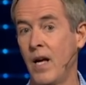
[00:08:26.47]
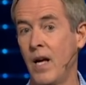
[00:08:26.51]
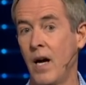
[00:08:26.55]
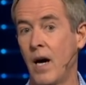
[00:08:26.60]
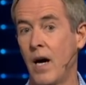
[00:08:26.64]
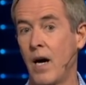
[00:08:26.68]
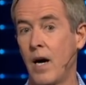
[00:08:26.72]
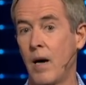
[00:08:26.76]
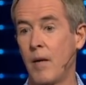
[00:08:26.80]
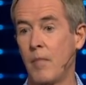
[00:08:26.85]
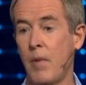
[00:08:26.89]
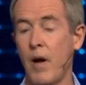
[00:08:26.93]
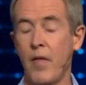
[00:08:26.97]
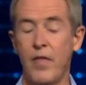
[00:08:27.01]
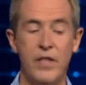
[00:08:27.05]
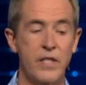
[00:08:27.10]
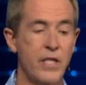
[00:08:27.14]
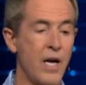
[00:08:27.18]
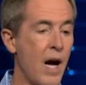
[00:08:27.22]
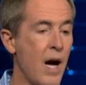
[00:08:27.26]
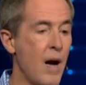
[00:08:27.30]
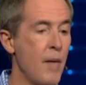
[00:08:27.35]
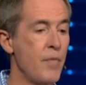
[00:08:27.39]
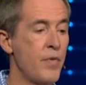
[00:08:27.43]
By the
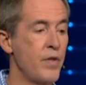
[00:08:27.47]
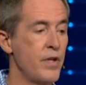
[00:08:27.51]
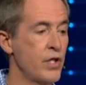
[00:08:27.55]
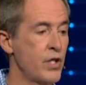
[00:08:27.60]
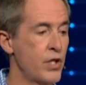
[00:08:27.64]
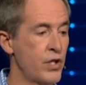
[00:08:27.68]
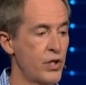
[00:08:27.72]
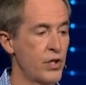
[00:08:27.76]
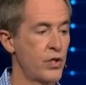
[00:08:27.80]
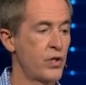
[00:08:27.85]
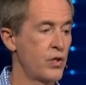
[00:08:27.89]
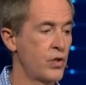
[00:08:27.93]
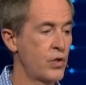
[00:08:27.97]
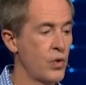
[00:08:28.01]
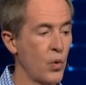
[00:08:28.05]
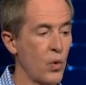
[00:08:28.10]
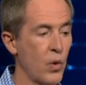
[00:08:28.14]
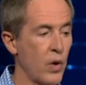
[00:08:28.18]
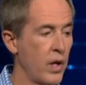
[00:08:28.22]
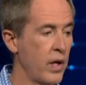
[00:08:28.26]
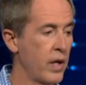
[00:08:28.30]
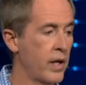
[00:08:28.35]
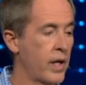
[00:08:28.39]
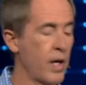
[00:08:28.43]
time this
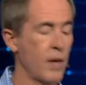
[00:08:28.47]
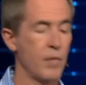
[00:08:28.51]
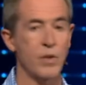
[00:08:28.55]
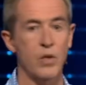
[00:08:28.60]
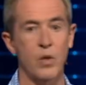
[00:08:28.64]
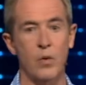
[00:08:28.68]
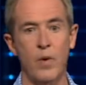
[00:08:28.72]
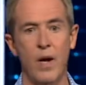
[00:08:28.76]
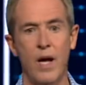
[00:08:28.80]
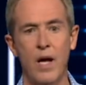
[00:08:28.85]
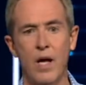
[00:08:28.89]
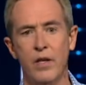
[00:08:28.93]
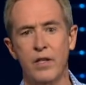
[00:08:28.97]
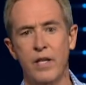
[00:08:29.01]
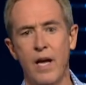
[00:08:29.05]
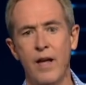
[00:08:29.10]
story comes around,